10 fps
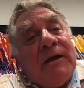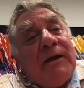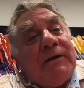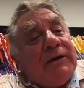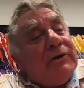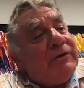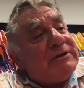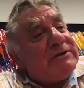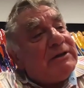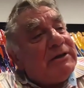an
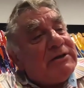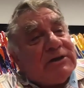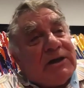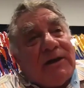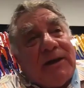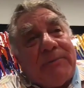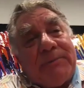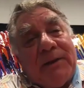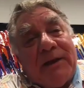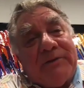increase in congenital
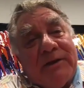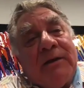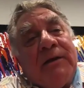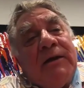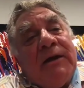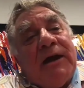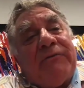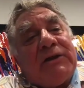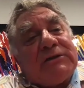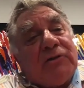abnormality
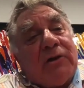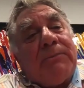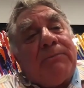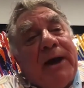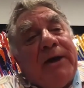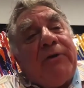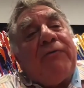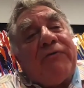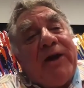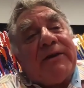if there's not a male
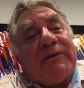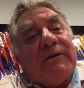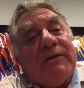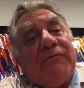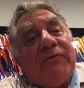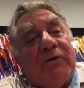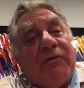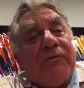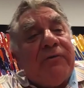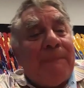factor involved.